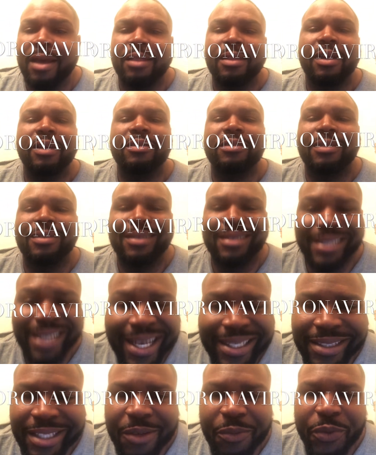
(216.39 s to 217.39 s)
There's
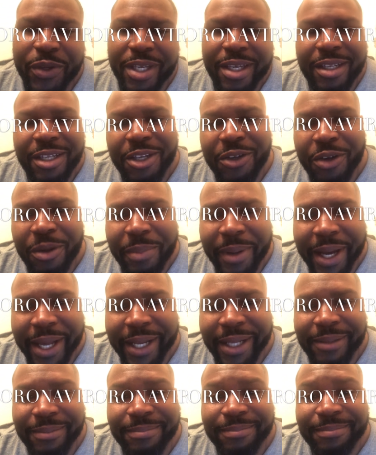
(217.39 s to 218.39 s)
nothing we can do about it.